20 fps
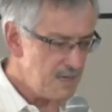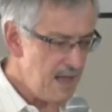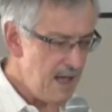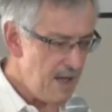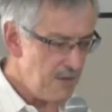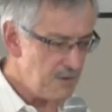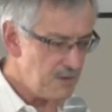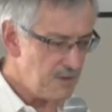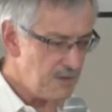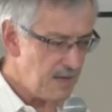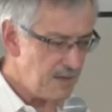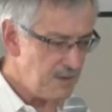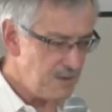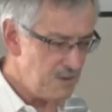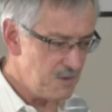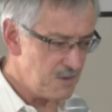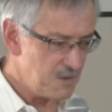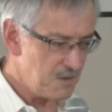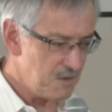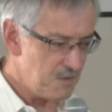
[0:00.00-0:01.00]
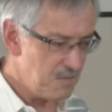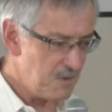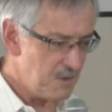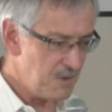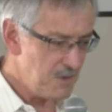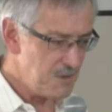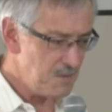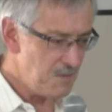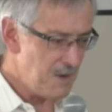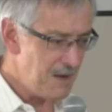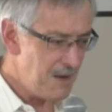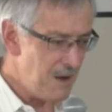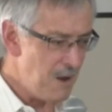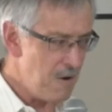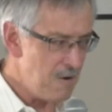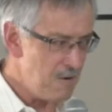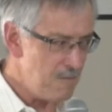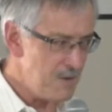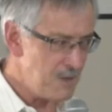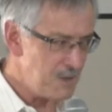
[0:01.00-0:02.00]
now than they used to because we're
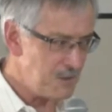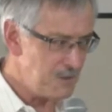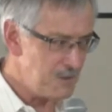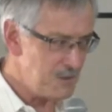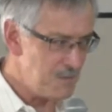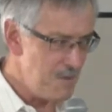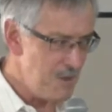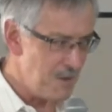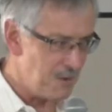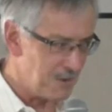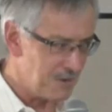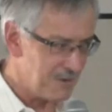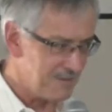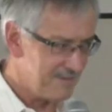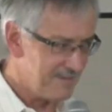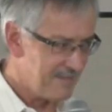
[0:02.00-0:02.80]
lower emissions milk.